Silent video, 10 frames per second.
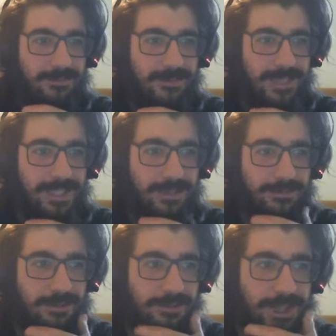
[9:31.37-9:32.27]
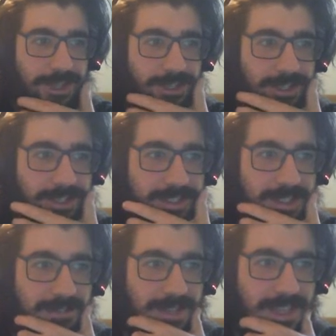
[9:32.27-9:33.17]
self-reflection and
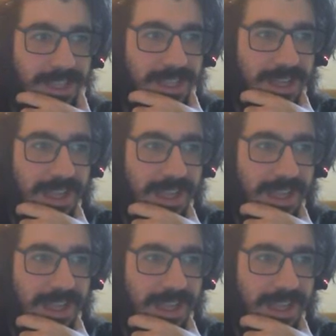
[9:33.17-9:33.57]
stuff like that